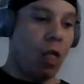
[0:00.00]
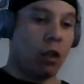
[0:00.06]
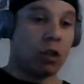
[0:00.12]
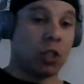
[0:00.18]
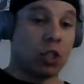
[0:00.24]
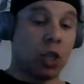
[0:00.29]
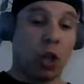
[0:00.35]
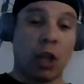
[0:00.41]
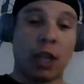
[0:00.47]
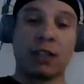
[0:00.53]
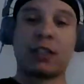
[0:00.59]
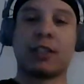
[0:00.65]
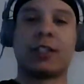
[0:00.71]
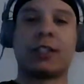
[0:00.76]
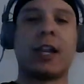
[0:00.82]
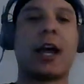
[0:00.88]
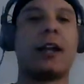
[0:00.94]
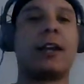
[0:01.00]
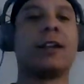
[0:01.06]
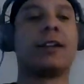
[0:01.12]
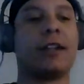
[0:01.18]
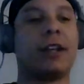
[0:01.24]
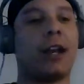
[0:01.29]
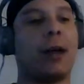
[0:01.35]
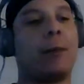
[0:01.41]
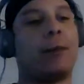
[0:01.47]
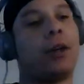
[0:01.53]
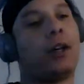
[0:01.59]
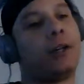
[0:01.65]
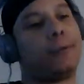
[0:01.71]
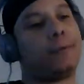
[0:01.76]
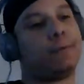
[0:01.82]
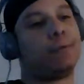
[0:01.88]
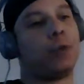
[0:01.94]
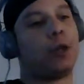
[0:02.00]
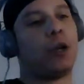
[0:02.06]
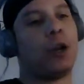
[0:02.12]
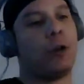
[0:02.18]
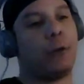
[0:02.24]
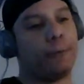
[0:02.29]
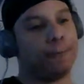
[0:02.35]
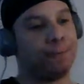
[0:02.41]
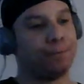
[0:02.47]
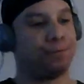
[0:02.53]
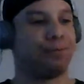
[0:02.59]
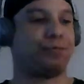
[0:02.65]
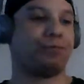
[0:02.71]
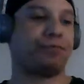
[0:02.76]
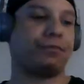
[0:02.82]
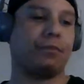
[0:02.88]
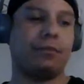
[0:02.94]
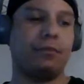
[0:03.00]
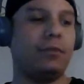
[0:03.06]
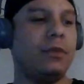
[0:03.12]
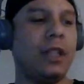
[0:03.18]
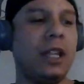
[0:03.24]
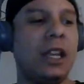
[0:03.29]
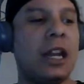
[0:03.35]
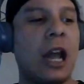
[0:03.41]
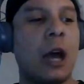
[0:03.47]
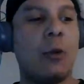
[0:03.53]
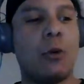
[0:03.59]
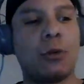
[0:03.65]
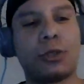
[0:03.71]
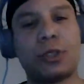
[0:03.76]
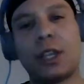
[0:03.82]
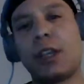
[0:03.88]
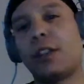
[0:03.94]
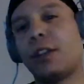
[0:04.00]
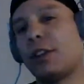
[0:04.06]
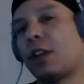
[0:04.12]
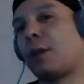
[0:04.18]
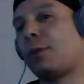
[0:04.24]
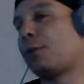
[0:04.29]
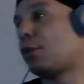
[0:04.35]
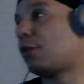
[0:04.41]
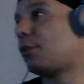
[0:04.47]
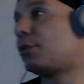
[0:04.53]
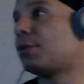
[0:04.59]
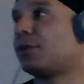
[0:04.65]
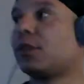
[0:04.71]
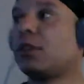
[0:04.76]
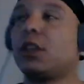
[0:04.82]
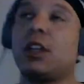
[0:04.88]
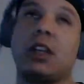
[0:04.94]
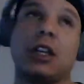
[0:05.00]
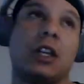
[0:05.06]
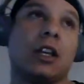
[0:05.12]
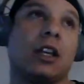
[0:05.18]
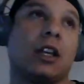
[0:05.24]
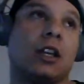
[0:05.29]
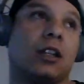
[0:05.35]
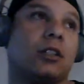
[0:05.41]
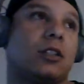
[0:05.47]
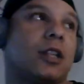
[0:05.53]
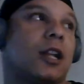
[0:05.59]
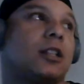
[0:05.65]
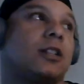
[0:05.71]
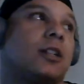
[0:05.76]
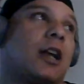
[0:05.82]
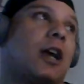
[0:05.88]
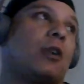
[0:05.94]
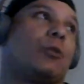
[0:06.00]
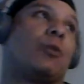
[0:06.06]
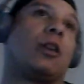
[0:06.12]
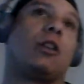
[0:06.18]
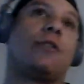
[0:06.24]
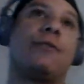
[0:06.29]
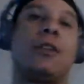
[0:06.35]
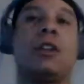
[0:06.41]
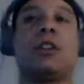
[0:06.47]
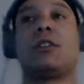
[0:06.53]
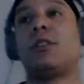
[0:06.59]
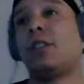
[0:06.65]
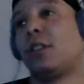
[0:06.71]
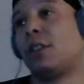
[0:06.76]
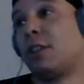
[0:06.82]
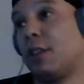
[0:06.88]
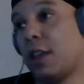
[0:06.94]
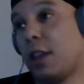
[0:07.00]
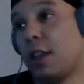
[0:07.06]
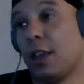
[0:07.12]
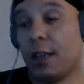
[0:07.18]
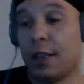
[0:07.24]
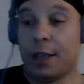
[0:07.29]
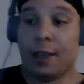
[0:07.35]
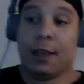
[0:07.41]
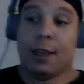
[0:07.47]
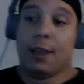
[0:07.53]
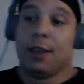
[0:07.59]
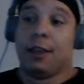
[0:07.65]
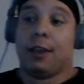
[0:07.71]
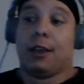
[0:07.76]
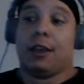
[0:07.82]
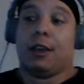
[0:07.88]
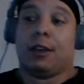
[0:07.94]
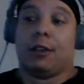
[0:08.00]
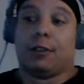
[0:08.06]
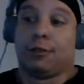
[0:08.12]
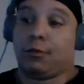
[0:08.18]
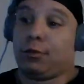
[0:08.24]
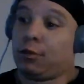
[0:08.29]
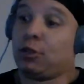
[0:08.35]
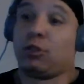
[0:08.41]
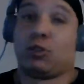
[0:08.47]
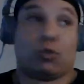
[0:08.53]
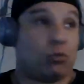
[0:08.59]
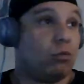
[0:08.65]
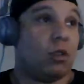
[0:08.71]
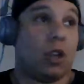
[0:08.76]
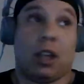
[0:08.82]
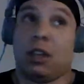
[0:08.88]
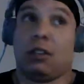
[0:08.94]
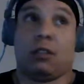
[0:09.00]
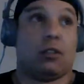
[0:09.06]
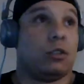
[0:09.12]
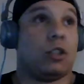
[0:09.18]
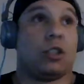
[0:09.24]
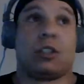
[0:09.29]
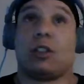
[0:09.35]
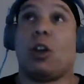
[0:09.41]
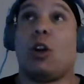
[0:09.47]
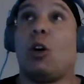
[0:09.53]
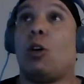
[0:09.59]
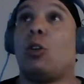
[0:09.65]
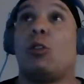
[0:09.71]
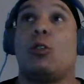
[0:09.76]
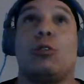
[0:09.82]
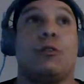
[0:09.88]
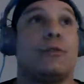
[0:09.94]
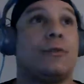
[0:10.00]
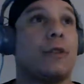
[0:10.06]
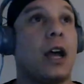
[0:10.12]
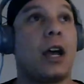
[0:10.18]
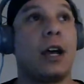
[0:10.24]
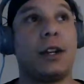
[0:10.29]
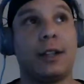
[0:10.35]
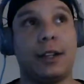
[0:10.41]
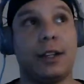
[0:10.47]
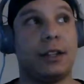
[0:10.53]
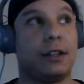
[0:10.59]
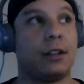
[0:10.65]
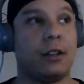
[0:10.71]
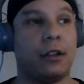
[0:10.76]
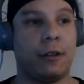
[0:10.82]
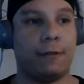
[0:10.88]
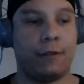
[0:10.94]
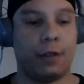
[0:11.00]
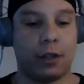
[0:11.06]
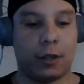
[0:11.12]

So that's exciting that I'm and I won't say the number because that's not relevant to the whole idea of